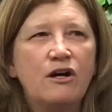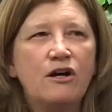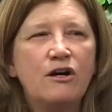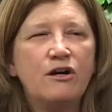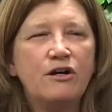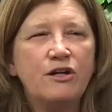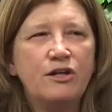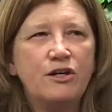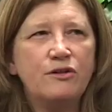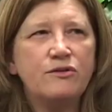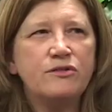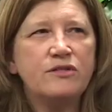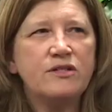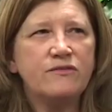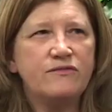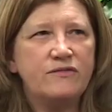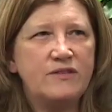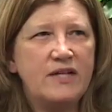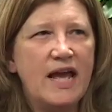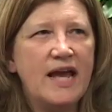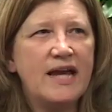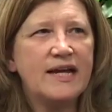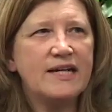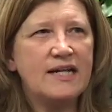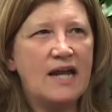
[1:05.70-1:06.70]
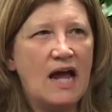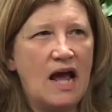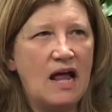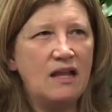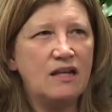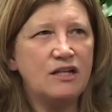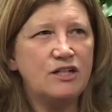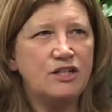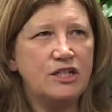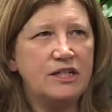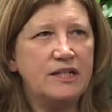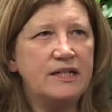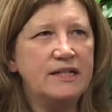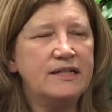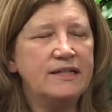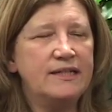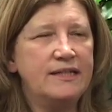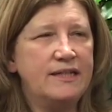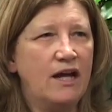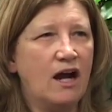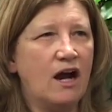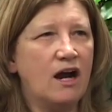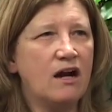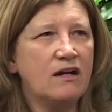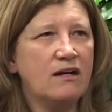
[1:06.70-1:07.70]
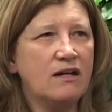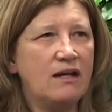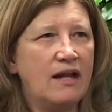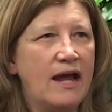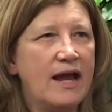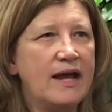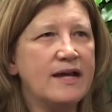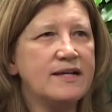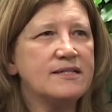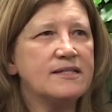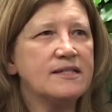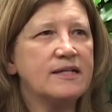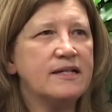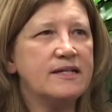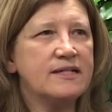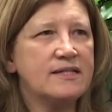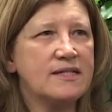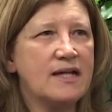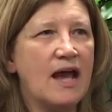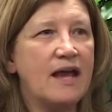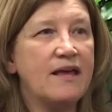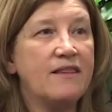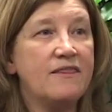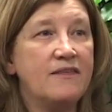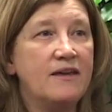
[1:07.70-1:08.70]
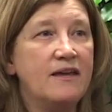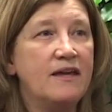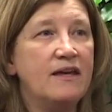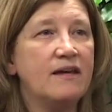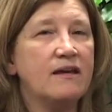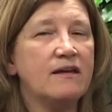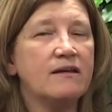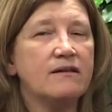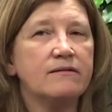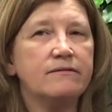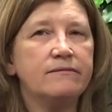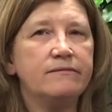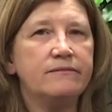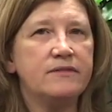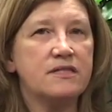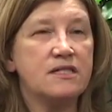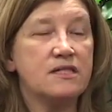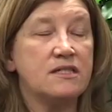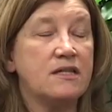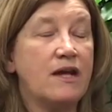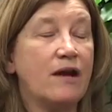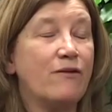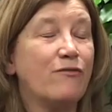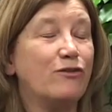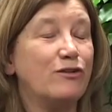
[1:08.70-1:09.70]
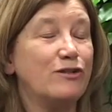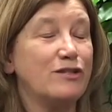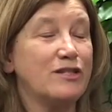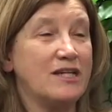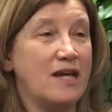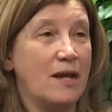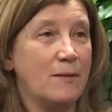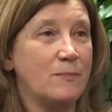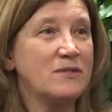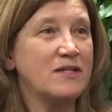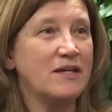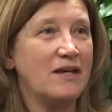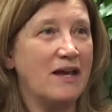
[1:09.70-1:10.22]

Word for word: Her use of technology in the art class is, I think, several steps